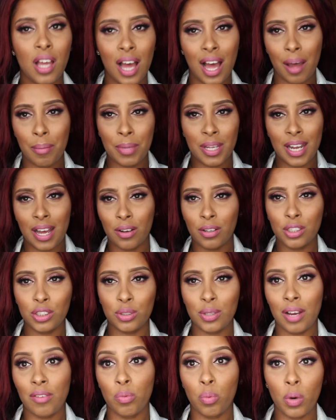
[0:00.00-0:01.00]
I mean, how could
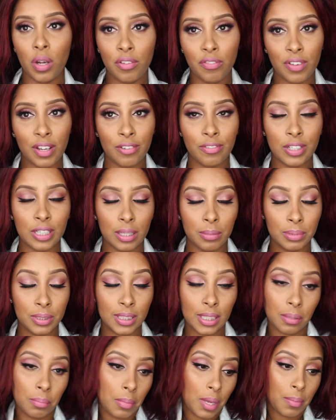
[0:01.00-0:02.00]
you have one favorite
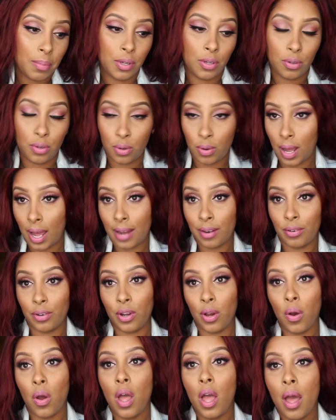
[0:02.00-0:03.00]
lipstick? Maybe you do, I don't
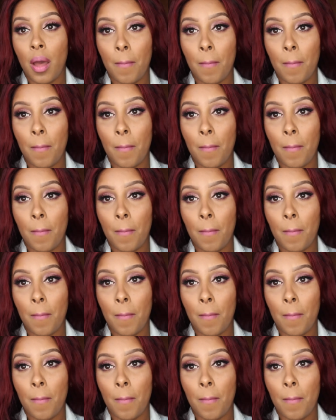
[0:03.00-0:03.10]
know.